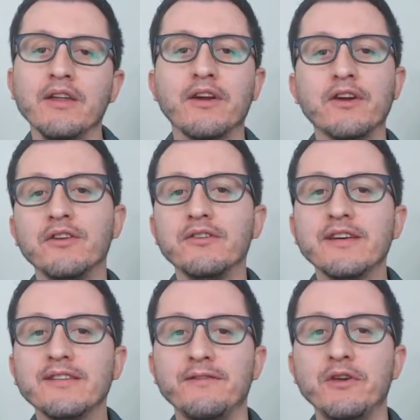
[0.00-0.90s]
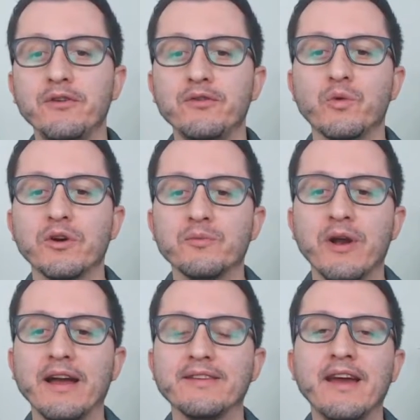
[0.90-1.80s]
The good news is if you use
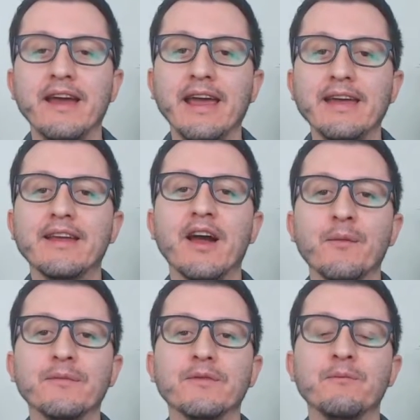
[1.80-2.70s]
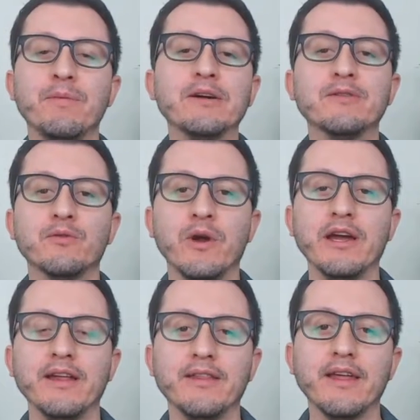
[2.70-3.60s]
WordPress, it comes built
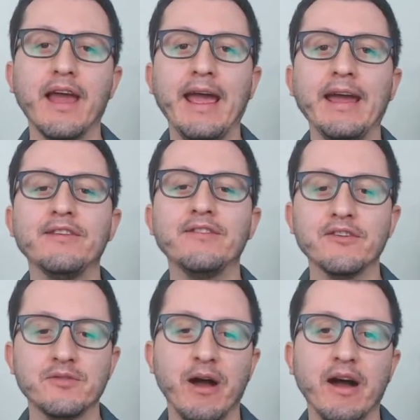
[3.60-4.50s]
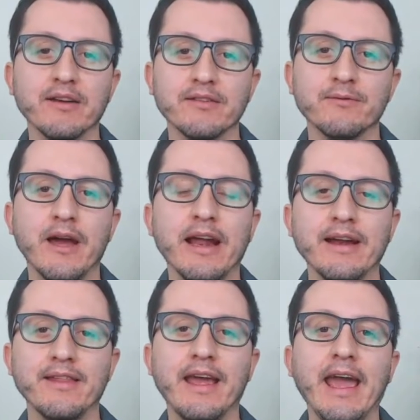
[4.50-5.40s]
with a search box right
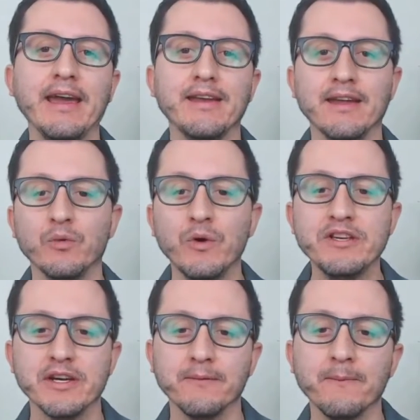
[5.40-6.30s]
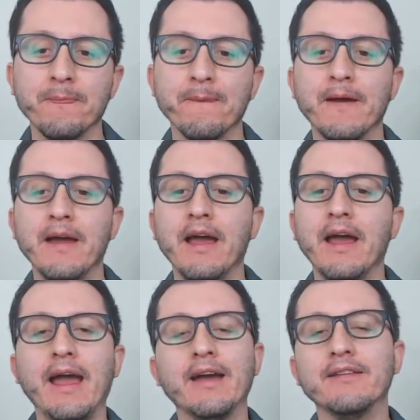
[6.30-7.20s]
out of the gate in a widget.
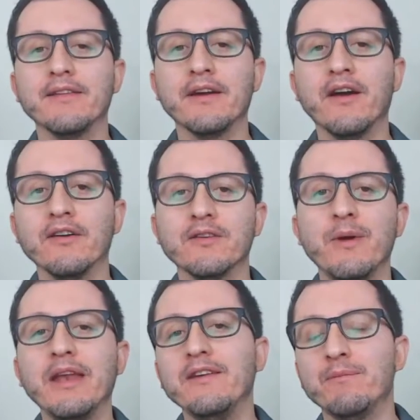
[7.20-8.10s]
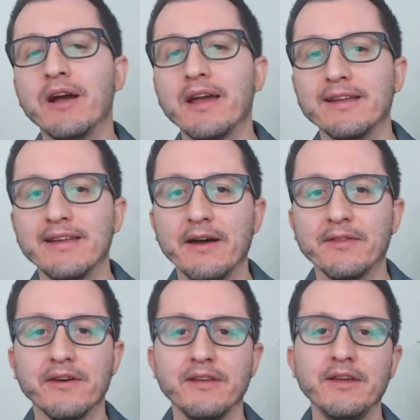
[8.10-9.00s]
And there are also many plugins
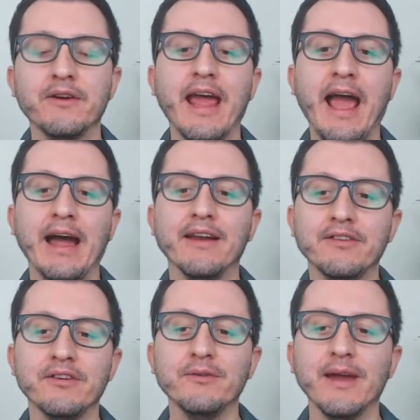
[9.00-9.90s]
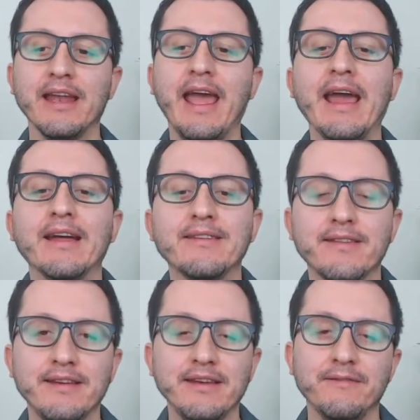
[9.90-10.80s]
out there that you can add to enhance
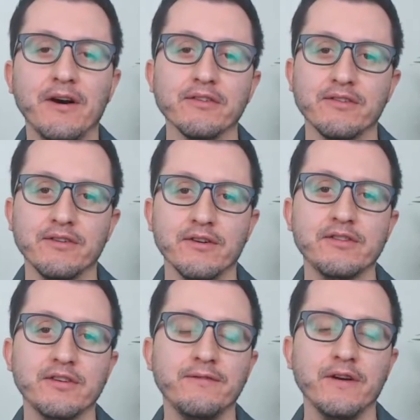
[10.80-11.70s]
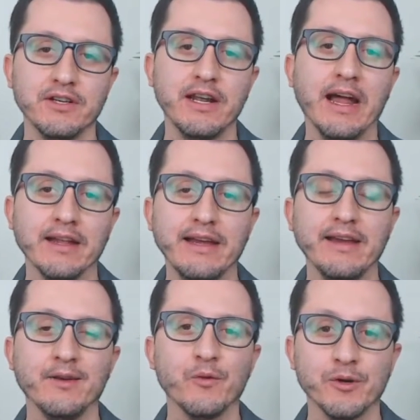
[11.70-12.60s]
the default search
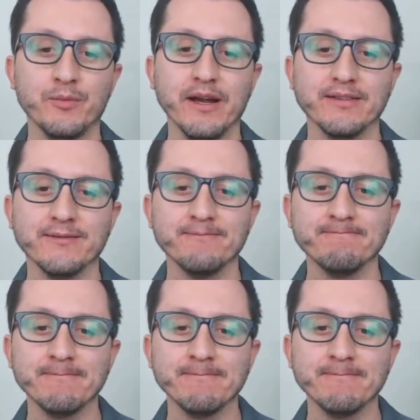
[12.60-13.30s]
functionality in WordPress.